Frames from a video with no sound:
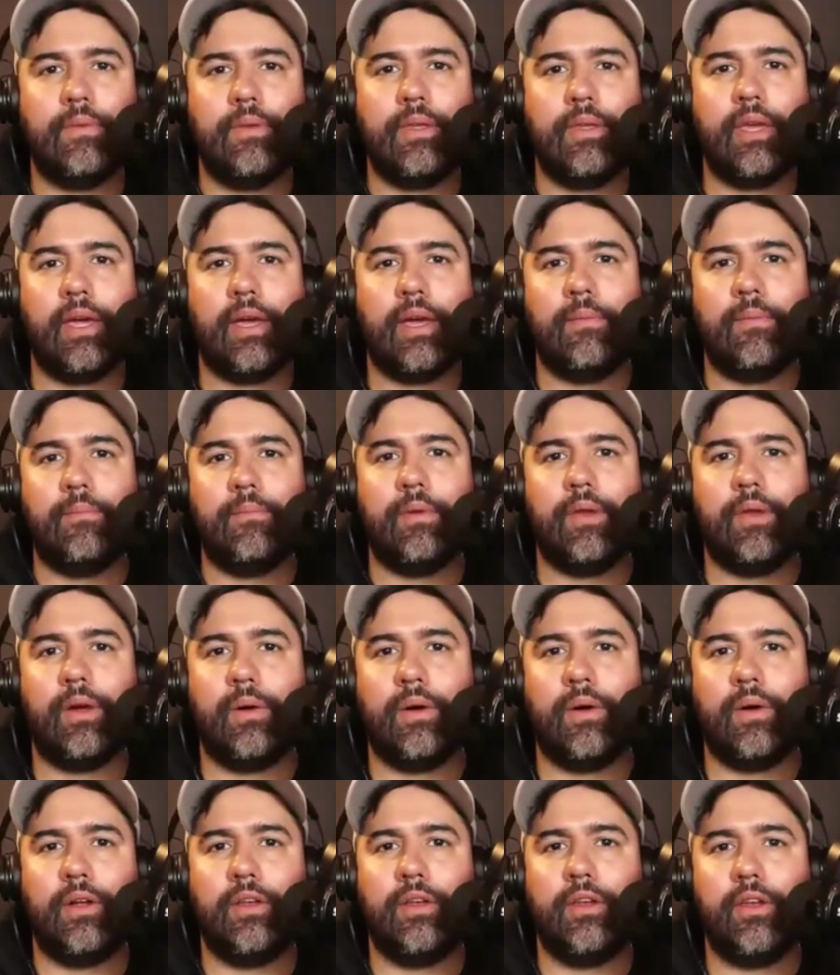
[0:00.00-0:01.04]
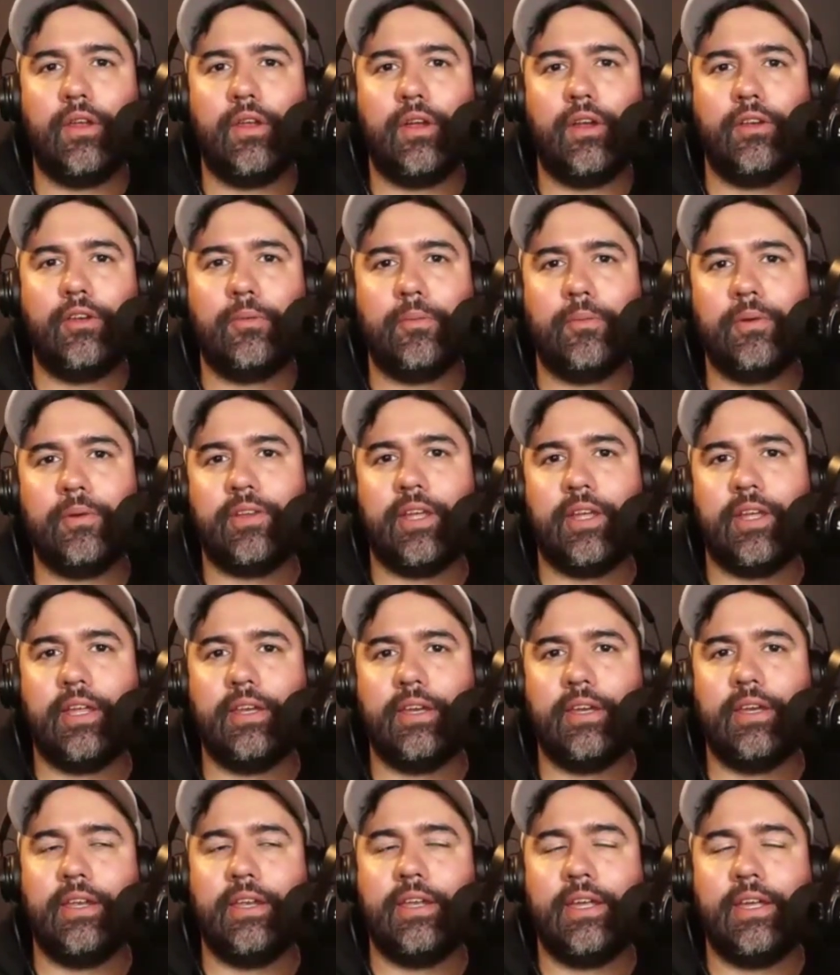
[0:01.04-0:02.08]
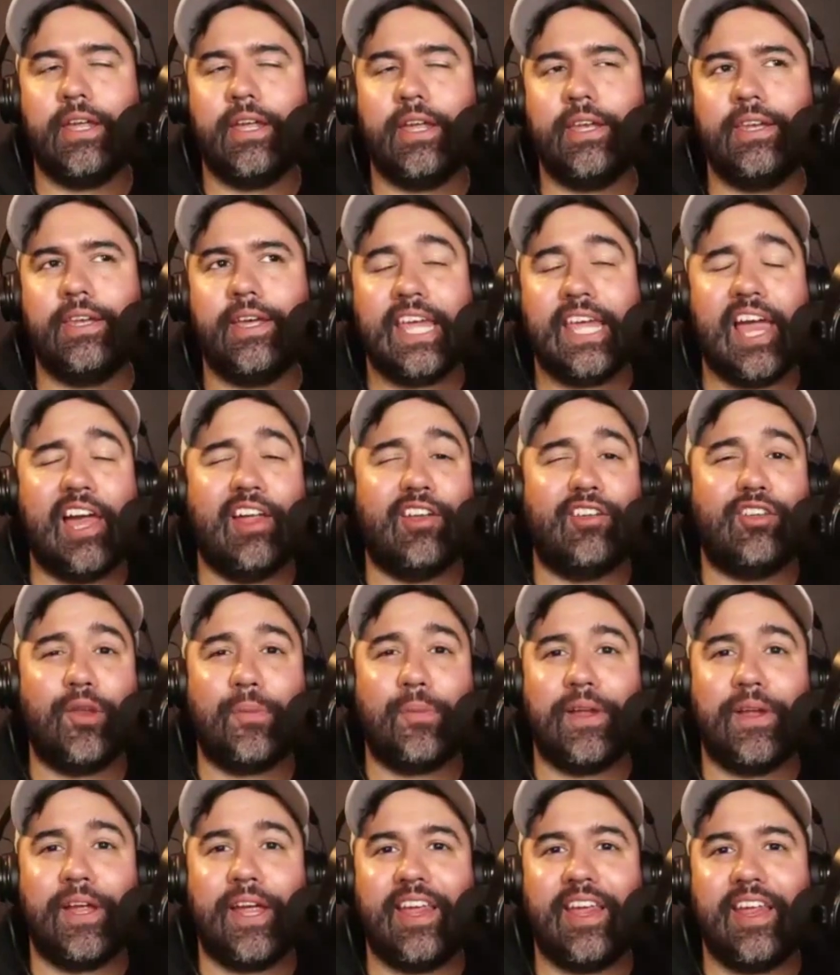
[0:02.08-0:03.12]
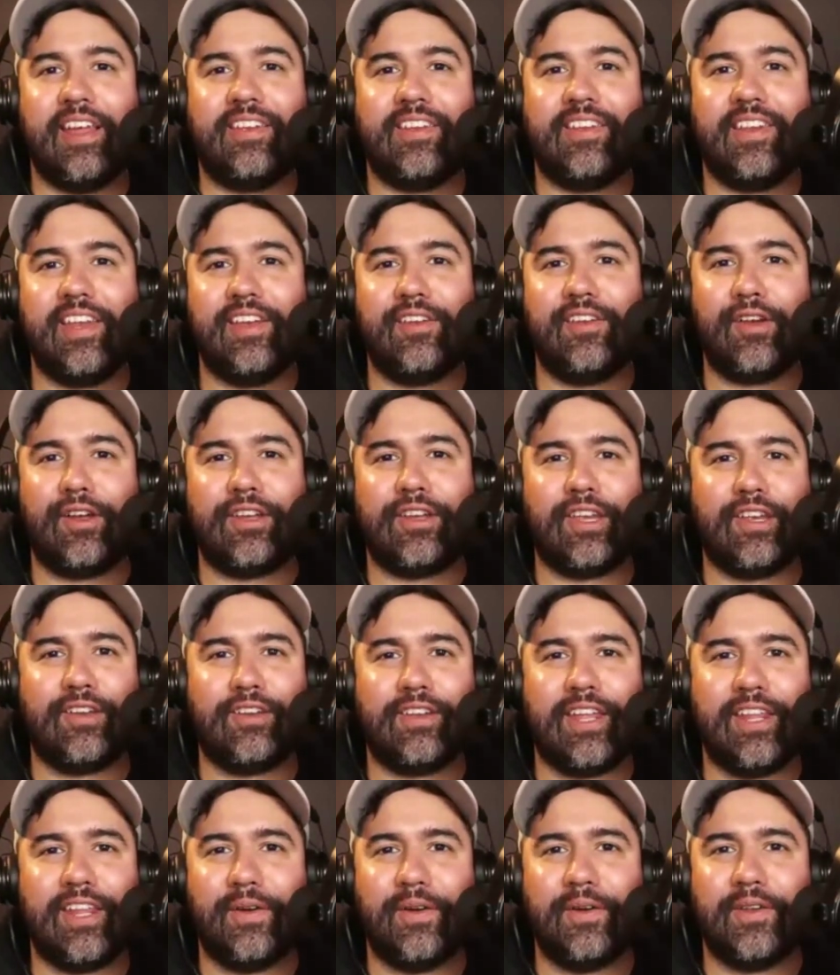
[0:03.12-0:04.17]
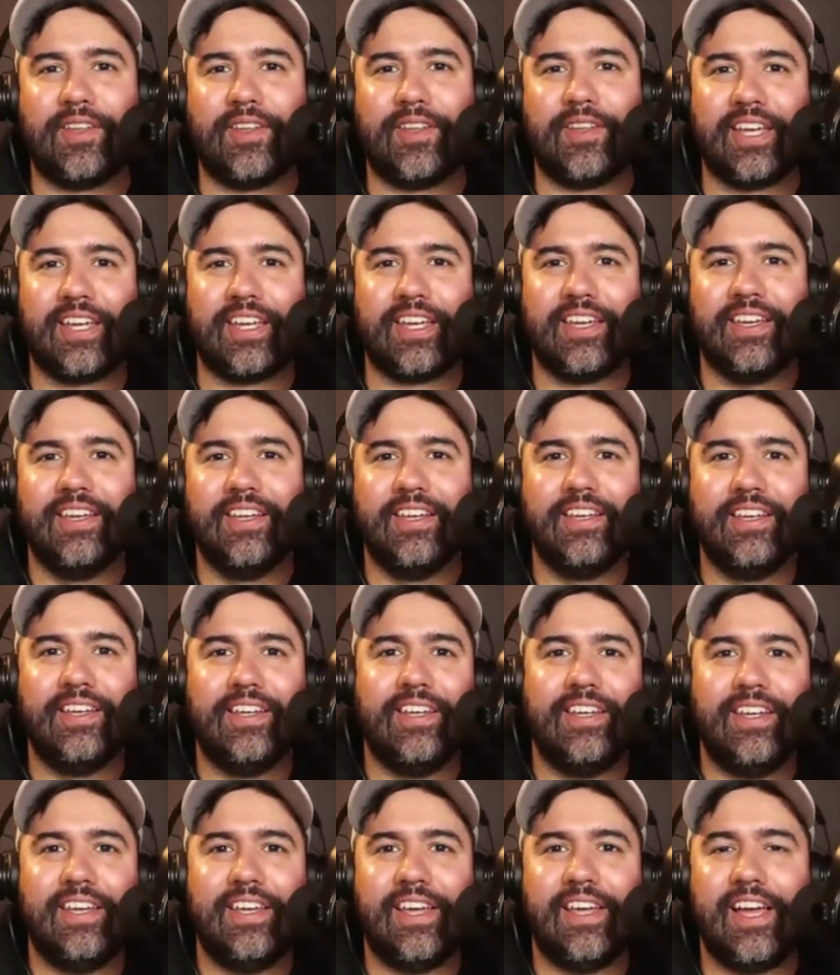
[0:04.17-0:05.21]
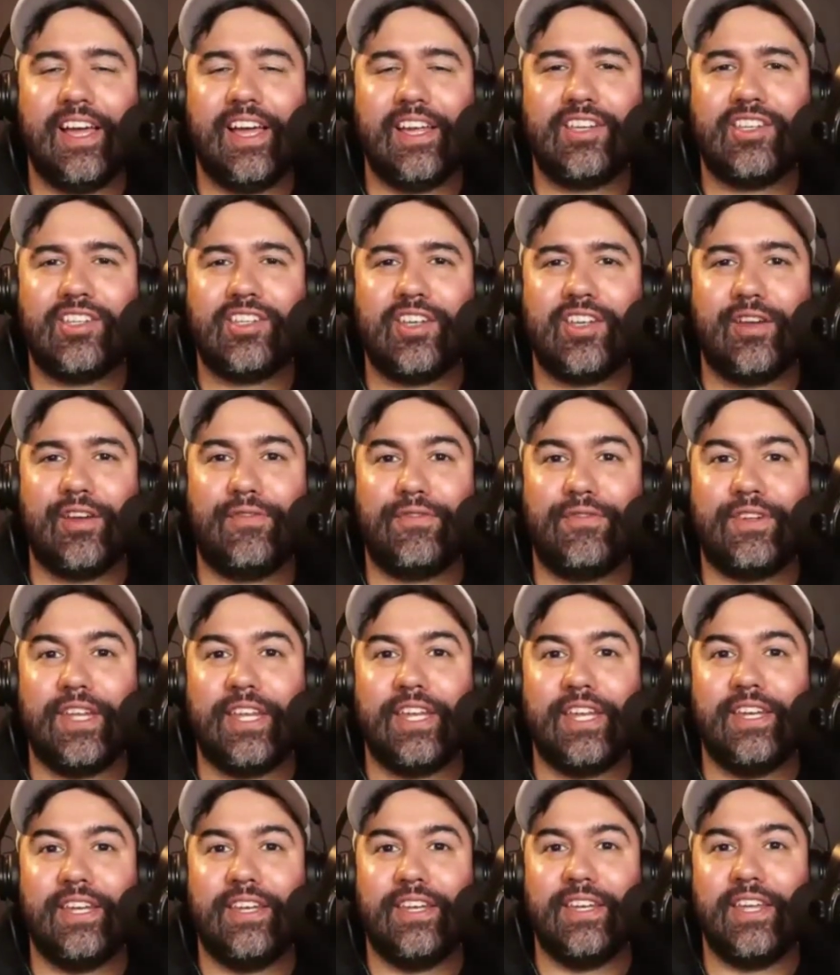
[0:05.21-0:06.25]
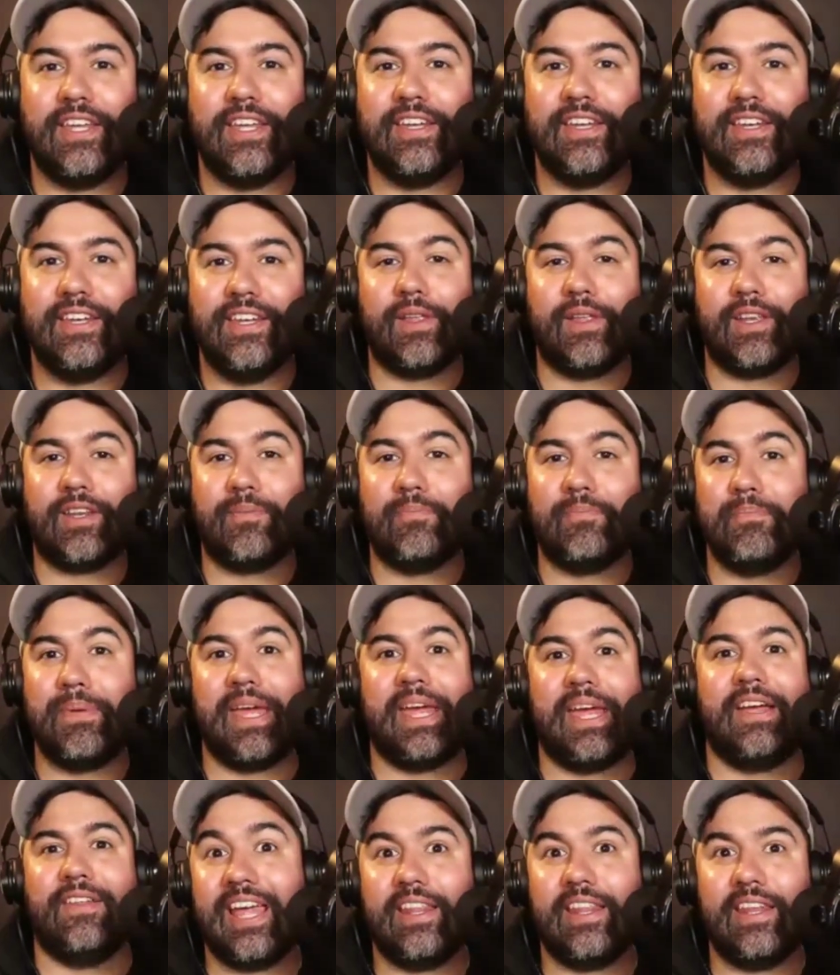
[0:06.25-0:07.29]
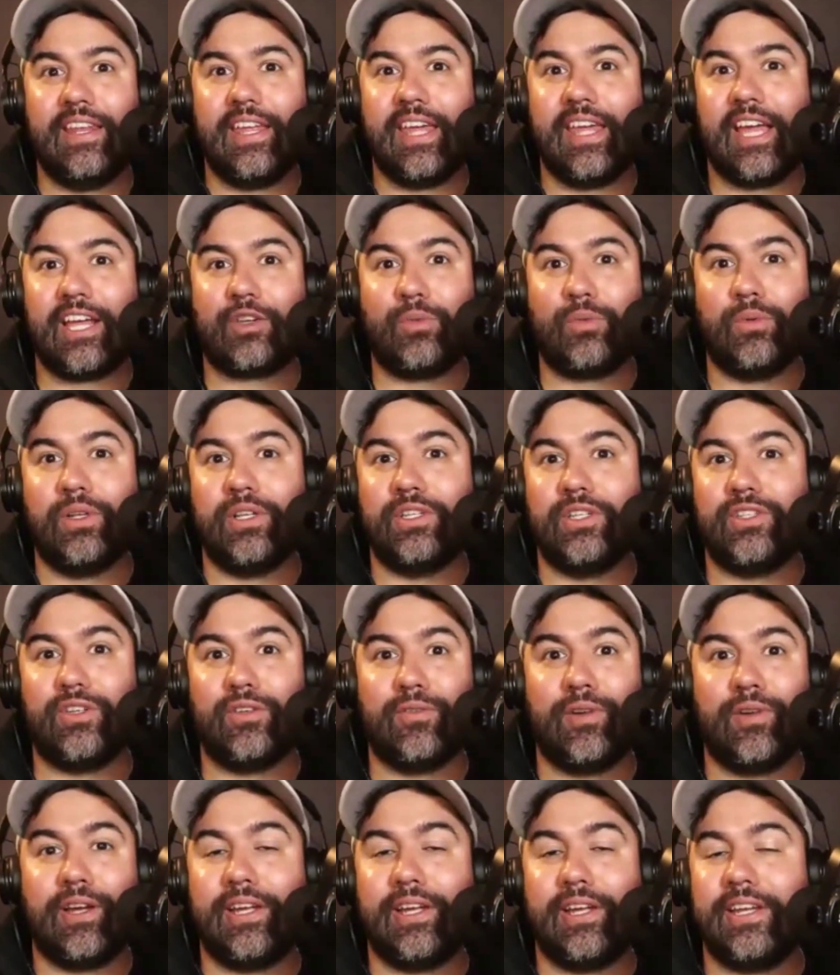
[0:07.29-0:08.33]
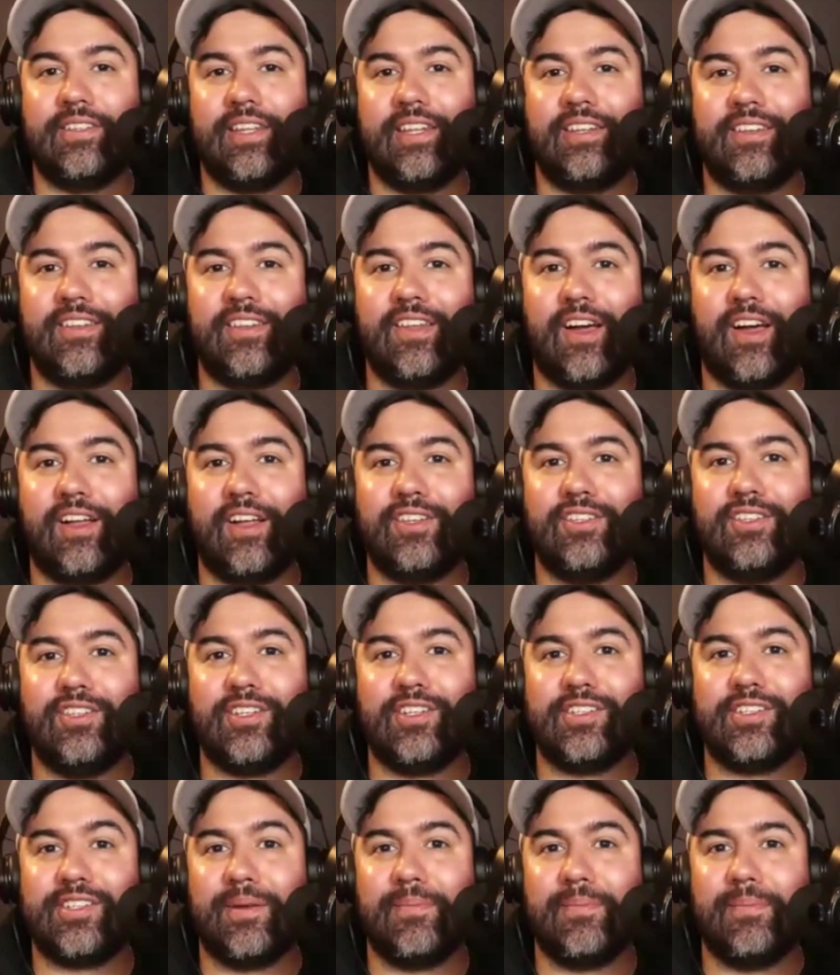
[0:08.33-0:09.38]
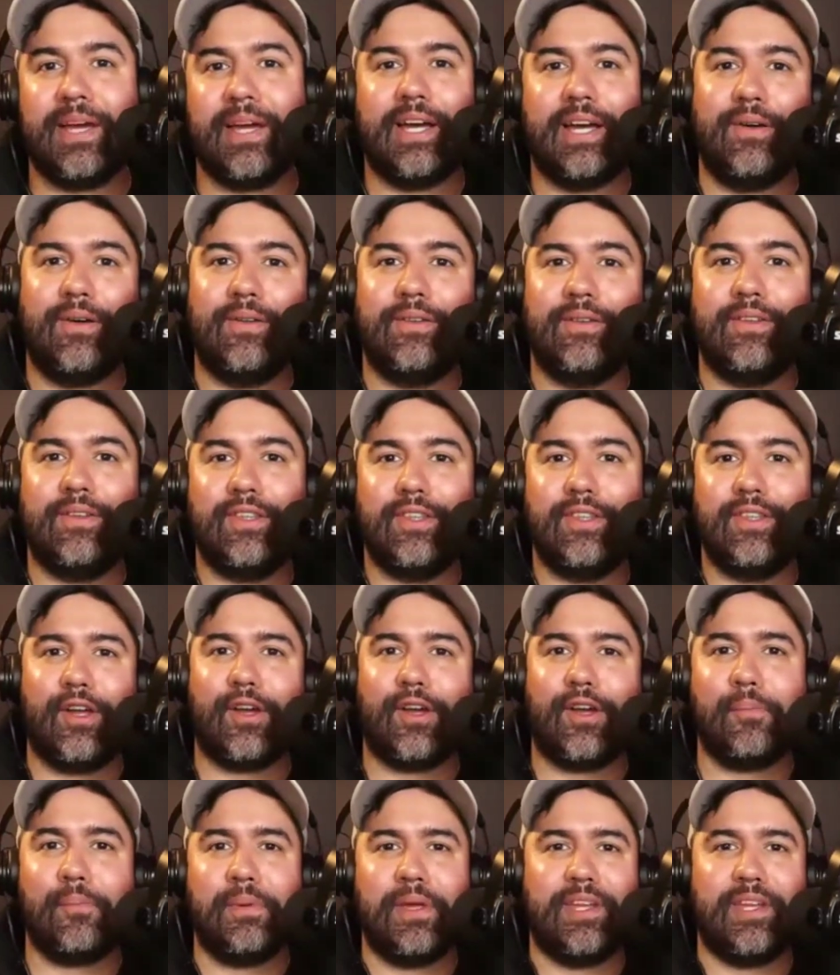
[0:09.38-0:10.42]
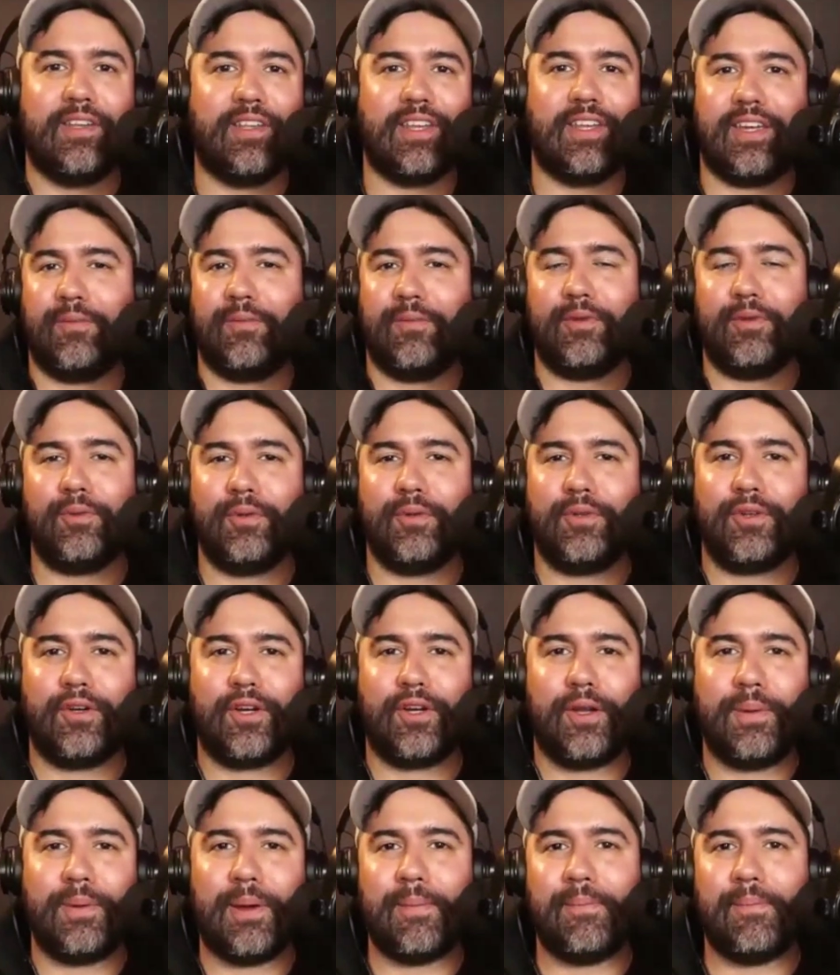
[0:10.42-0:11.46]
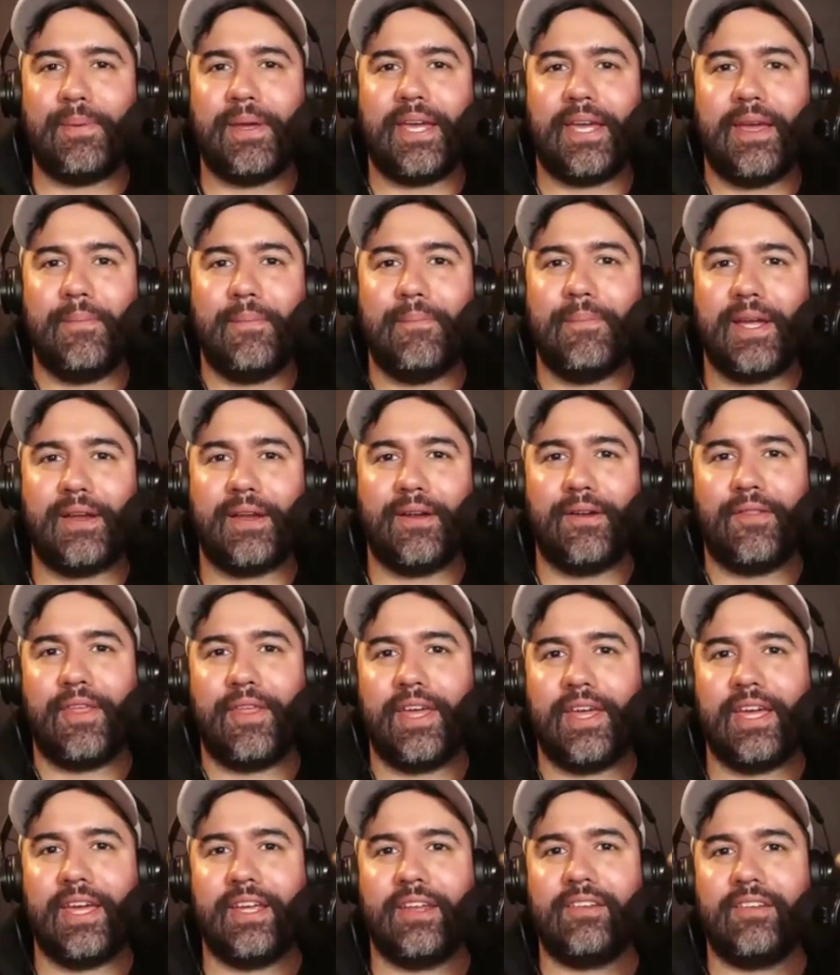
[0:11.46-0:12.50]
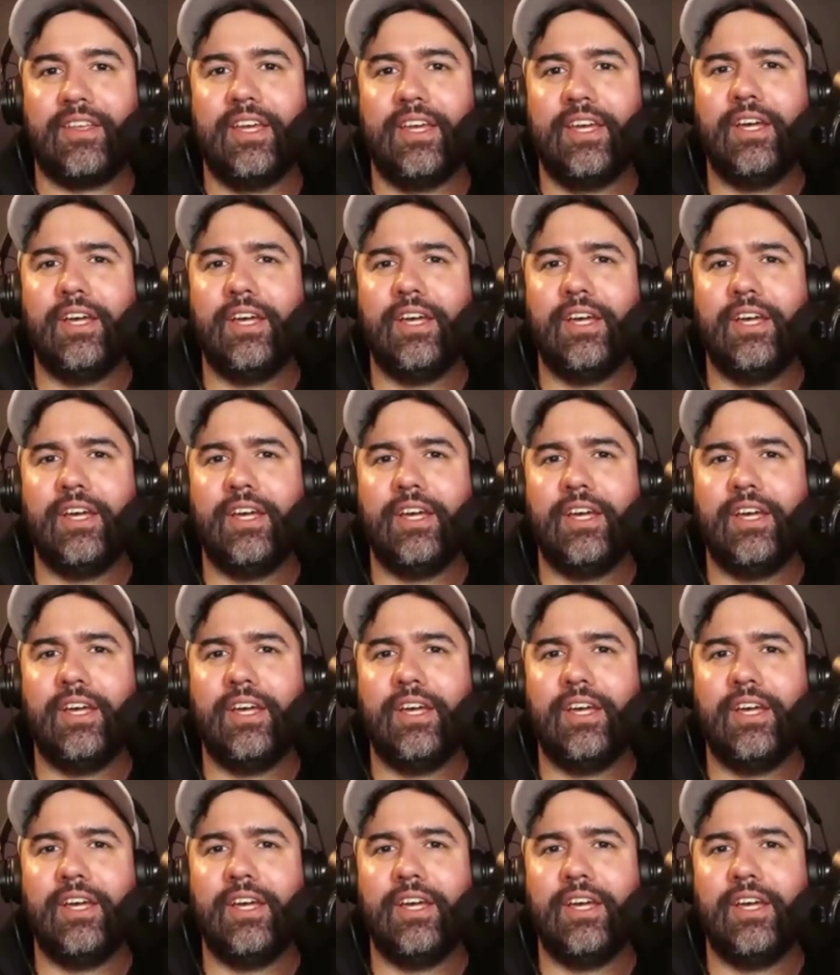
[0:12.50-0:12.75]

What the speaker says: yeah, no, 100%. And yeah, it's interesting you say though, it's like a shift in like it's bigger than the actual issue, right? It's not just about non-competes, like we're talking about bigger things.